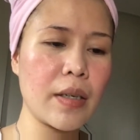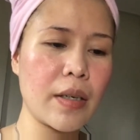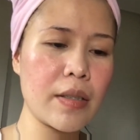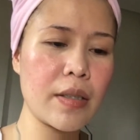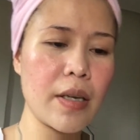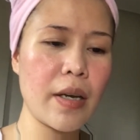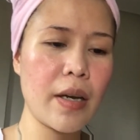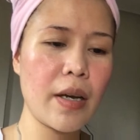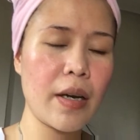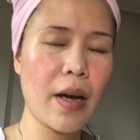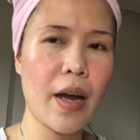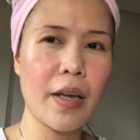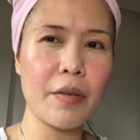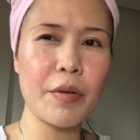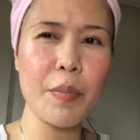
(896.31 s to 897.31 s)
Kasi
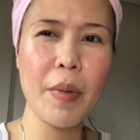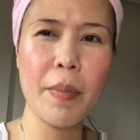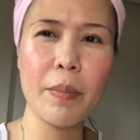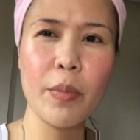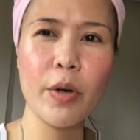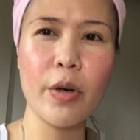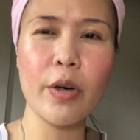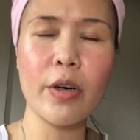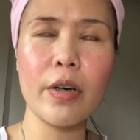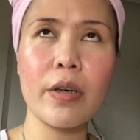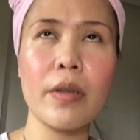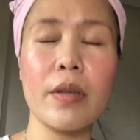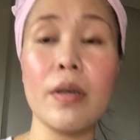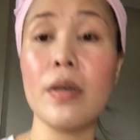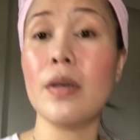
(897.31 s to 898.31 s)
I remember
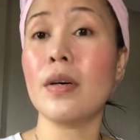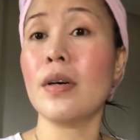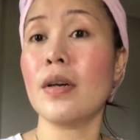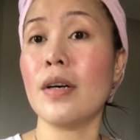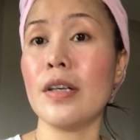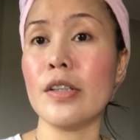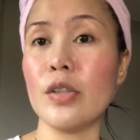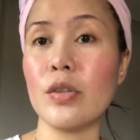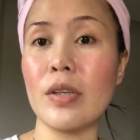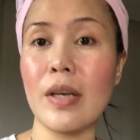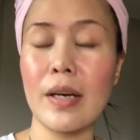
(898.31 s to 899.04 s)
yung